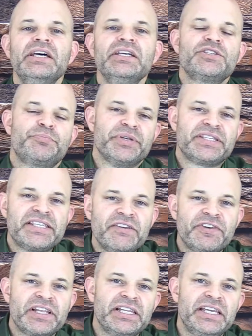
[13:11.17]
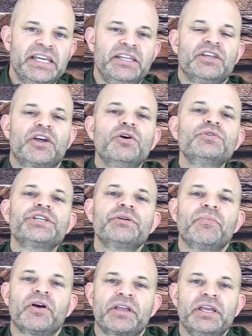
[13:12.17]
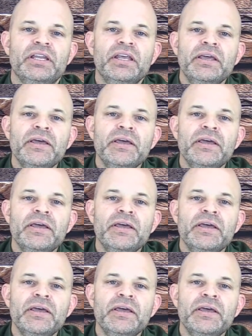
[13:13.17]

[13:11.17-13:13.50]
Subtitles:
specifically in the coaching market.